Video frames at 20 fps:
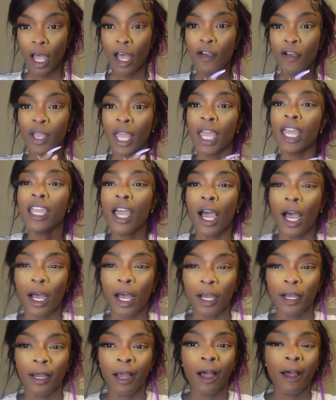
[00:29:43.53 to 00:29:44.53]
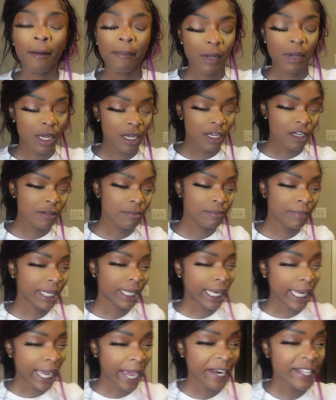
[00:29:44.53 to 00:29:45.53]
Okay, y'all, I'm up, but
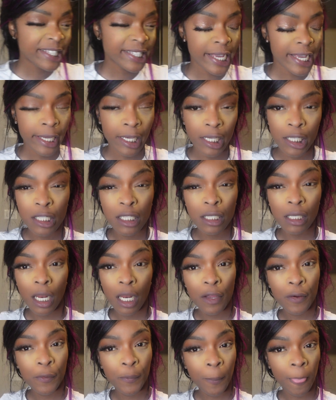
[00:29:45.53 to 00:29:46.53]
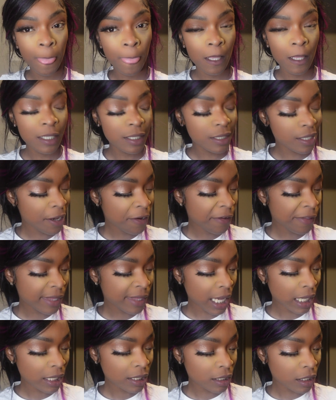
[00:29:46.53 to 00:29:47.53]
I gotta take it slow. So
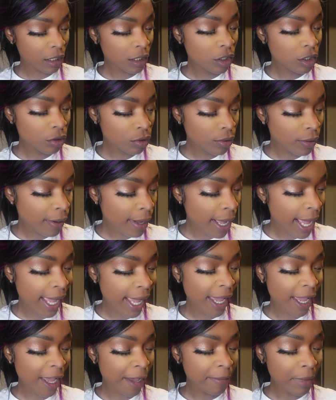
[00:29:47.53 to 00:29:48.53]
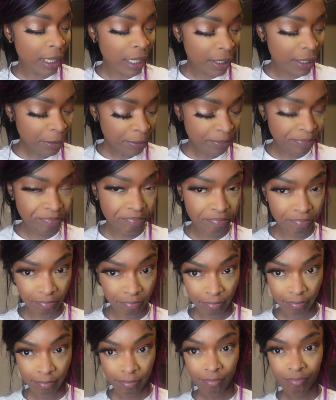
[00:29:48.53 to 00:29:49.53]
thanks to Jewel, I am up
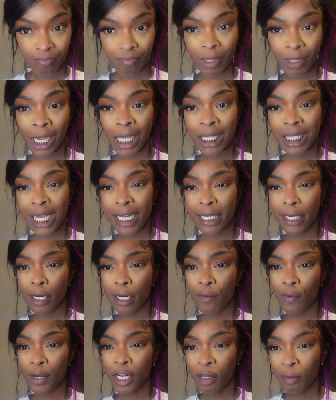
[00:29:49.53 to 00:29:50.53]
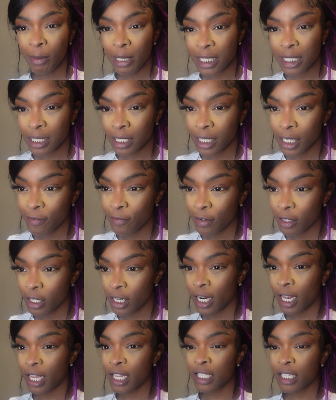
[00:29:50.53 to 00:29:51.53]
because I didn't want to be asleep for the
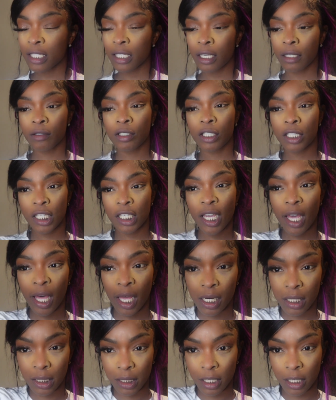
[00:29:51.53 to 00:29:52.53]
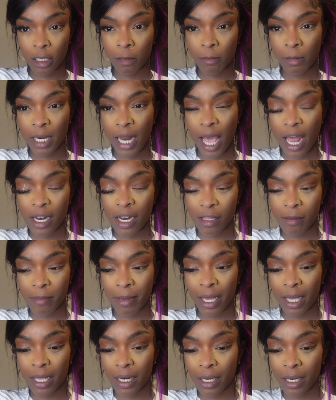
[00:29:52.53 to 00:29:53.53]
night. So she got us up and out of the
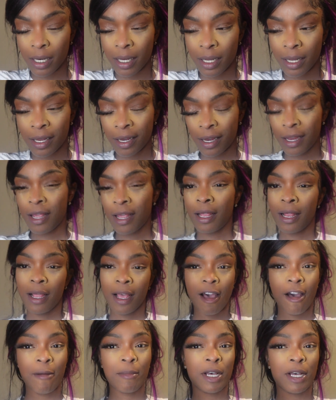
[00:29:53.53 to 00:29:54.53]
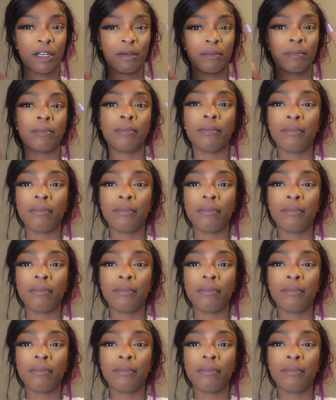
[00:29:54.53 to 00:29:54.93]
bed. I'm up.